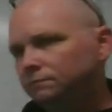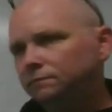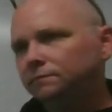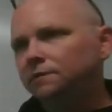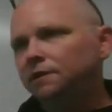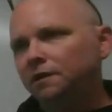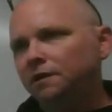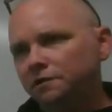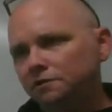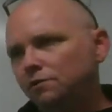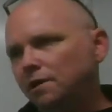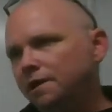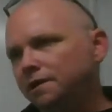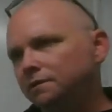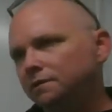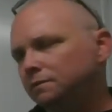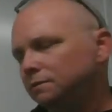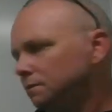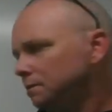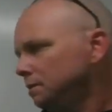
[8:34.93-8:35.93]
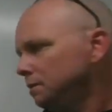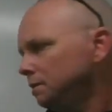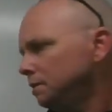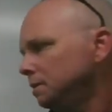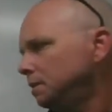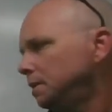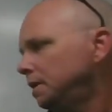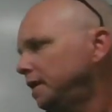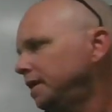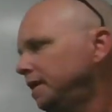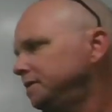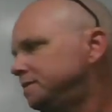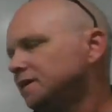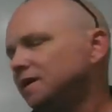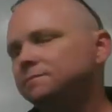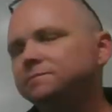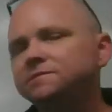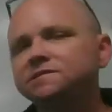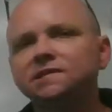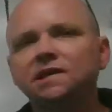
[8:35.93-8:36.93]
Yeah, you're right. 8
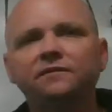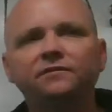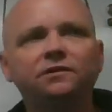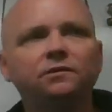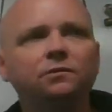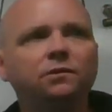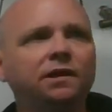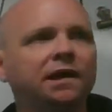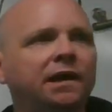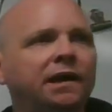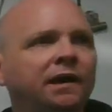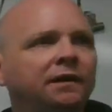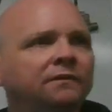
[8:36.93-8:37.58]
times 7 we have.